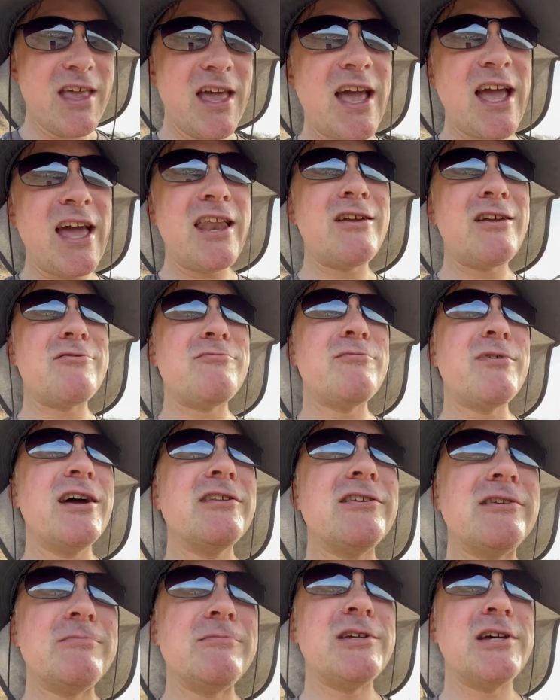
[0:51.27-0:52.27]
And it
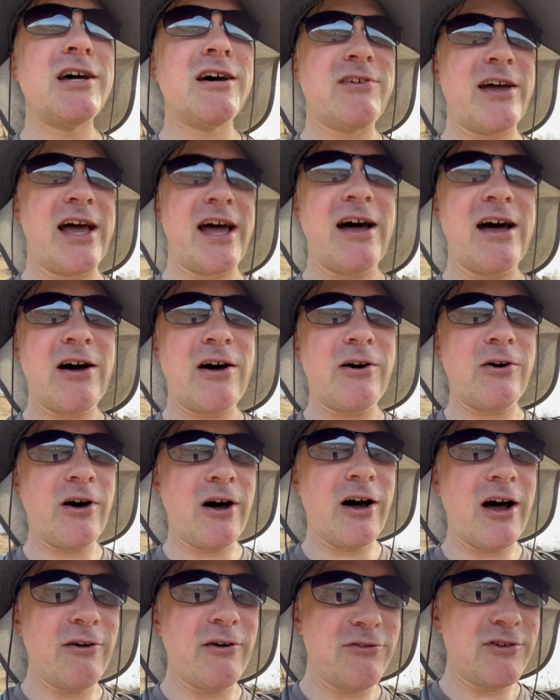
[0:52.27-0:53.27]
reminded me of how
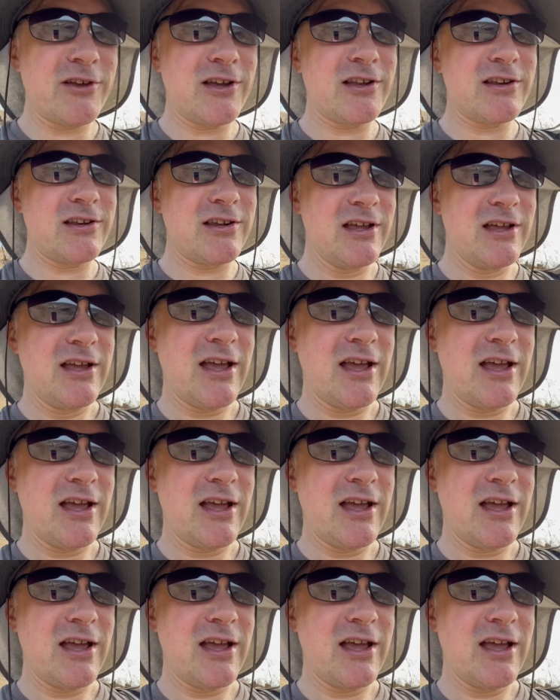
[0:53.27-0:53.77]
often,